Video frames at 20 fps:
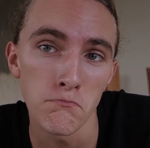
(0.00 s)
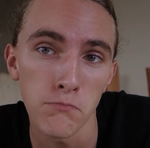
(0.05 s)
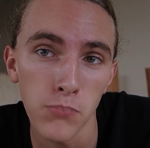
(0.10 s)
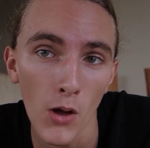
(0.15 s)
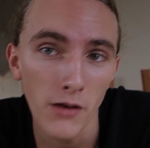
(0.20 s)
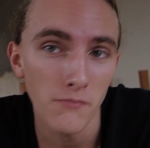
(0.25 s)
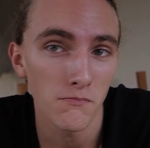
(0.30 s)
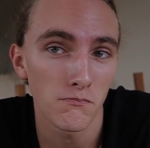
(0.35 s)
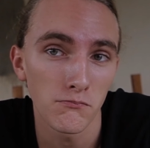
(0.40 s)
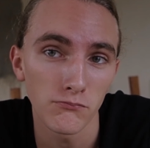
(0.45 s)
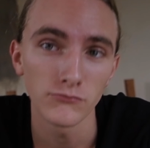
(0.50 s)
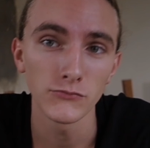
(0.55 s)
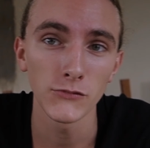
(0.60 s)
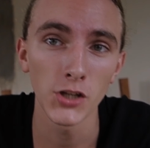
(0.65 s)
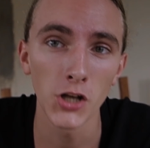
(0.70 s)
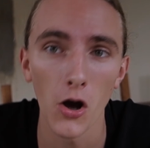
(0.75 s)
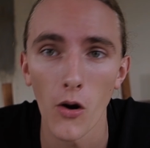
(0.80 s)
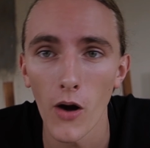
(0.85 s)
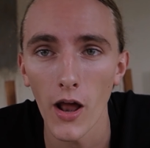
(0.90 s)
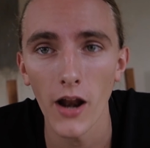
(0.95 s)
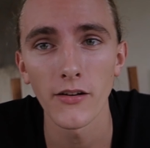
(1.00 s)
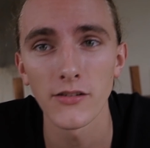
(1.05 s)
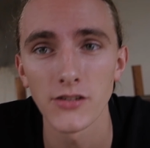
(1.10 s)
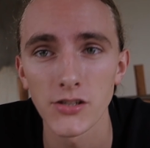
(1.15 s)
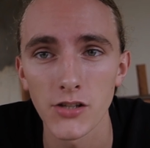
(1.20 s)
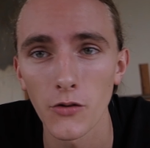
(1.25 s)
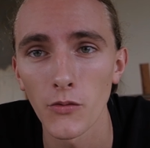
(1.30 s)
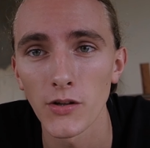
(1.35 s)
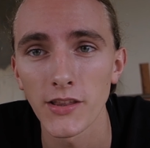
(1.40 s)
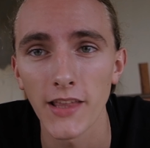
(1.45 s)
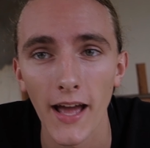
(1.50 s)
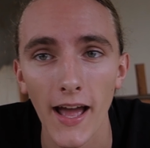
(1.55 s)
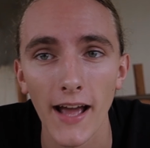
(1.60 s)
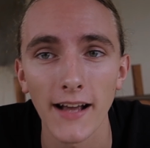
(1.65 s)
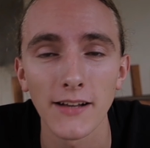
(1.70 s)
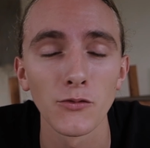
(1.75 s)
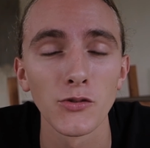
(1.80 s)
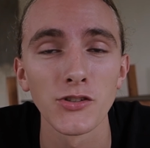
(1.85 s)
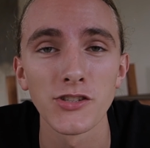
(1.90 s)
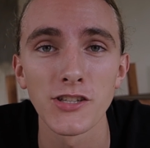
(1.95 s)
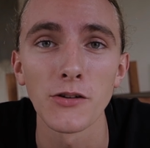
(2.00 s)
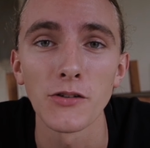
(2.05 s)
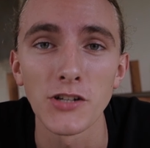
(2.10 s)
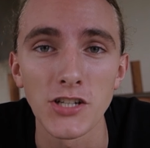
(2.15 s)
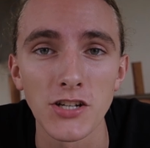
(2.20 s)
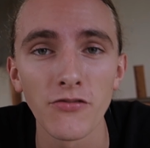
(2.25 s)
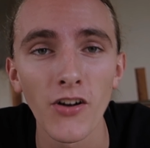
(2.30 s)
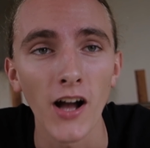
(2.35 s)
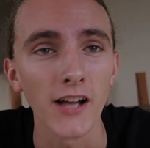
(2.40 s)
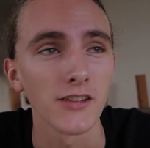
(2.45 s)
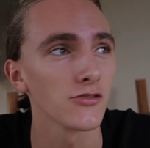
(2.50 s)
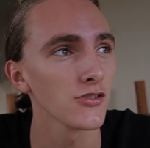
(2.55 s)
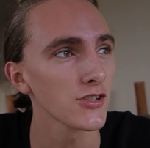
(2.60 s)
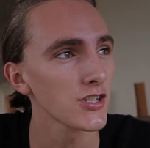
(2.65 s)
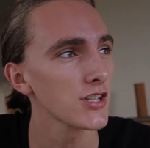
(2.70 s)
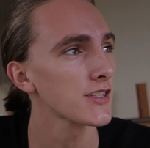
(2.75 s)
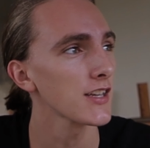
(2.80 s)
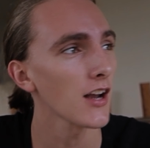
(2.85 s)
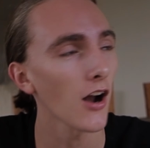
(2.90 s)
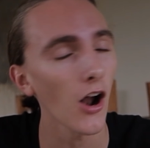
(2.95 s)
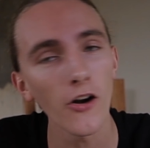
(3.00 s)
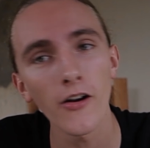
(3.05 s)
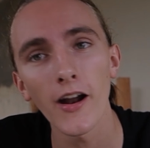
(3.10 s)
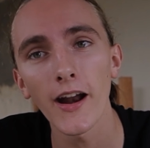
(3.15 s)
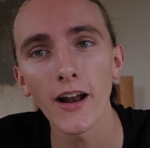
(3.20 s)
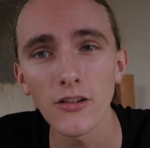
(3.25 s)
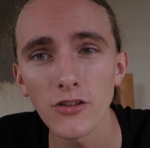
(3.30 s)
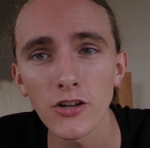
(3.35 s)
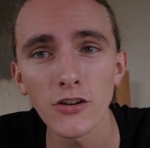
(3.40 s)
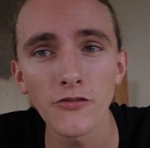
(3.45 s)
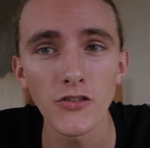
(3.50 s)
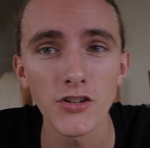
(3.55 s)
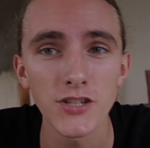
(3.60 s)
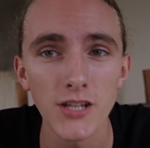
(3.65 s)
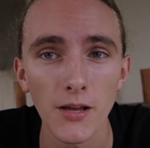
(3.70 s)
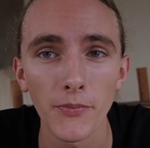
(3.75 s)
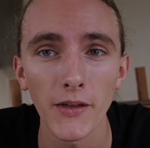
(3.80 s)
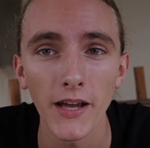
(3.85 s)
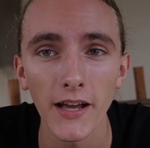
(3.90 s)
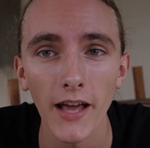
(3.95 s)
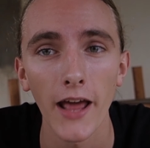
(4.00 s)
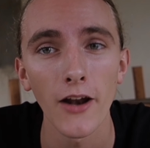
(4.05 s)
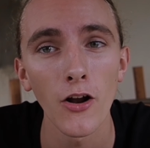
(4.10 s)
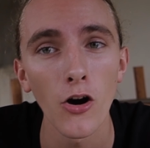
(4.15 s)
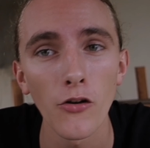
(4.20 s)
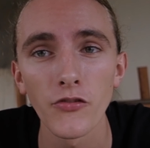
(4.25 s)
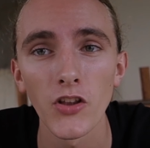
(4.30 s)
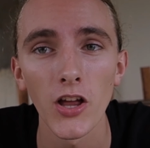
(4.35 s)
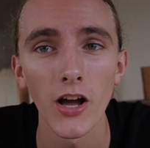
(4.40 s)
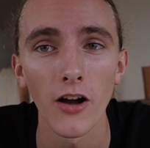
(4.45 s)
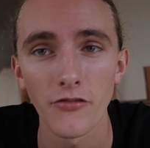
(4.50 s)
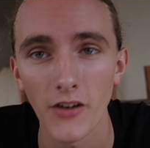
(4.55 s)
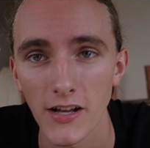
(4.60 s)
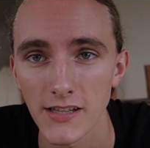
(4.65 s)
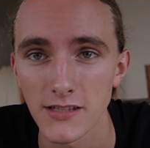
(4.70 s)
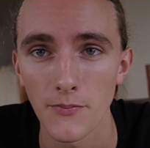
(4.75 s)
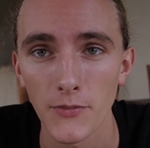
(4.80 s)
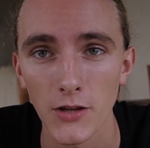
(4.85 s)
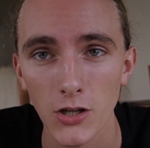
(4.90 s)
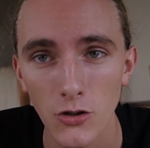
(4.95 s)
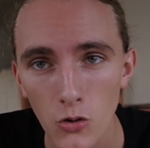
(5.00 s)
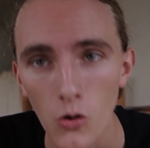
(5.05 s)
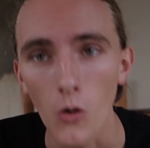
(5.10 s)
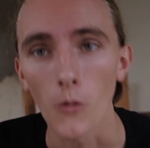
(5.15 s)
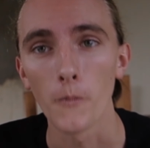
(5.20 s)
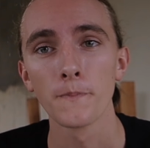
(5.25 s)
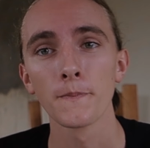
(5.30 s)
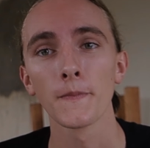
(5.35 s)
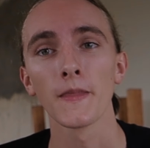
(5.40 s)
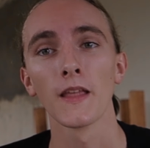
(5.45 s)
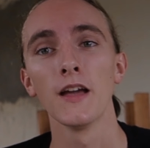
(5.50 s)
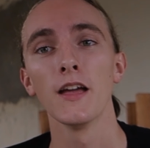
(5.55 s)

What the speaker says: But, I was like, what the heck, we'll see what she finds. So she said, all right, I'll look for something and hopefully I'll find something cool.